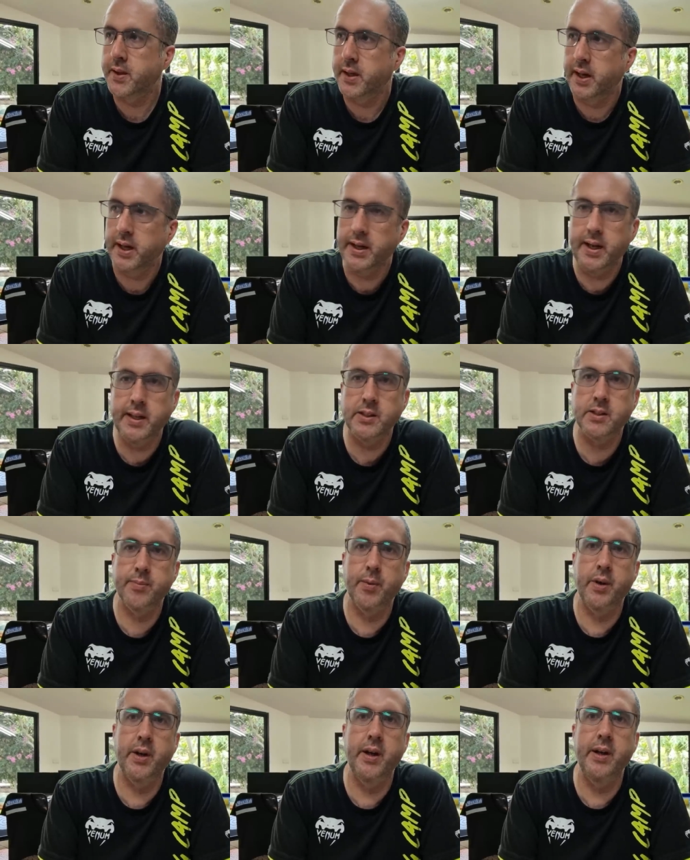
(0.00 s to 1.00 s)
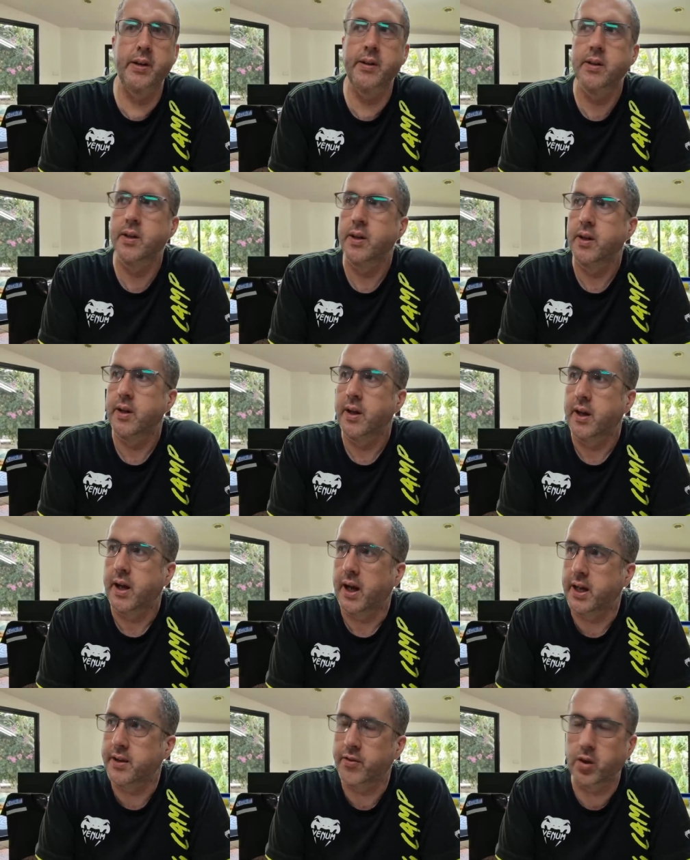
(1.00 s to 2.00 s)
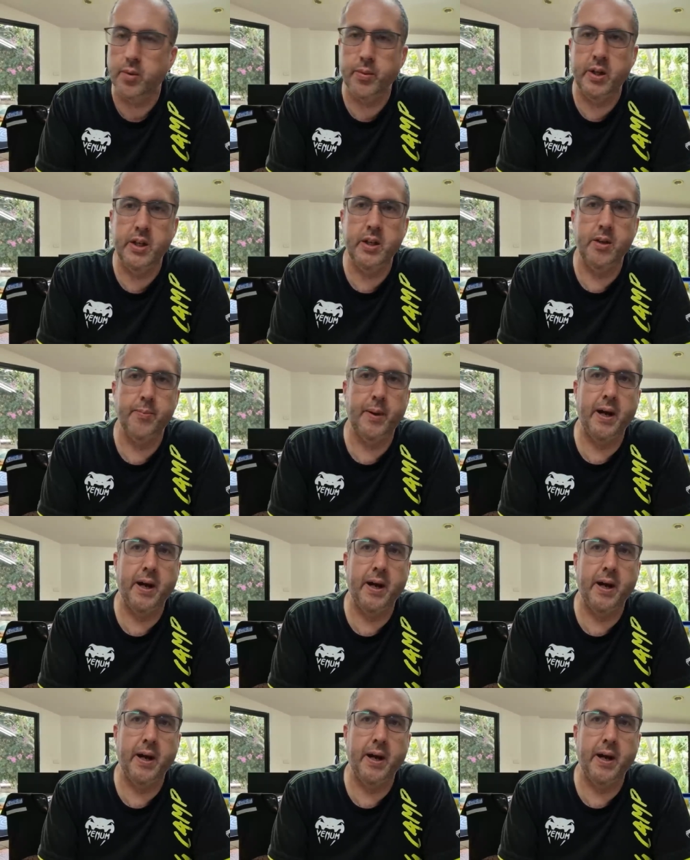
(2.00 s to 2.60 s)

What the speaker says: he needs some money, and you've got the money in your